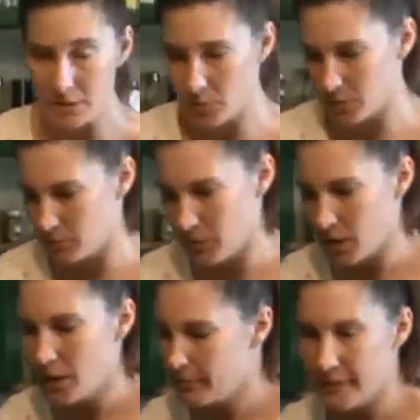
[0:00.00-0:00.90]
We're
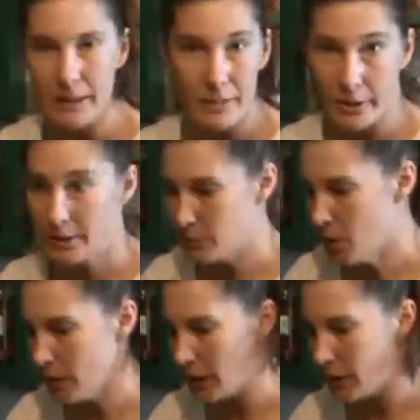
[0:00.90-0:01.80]
in a very
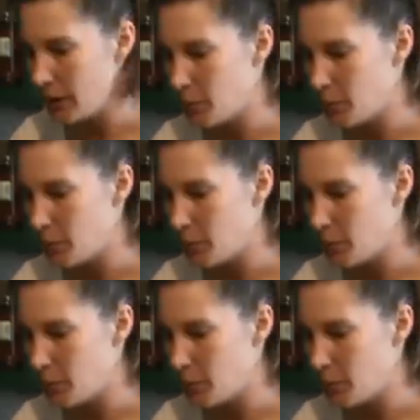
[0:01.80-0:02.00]
small area.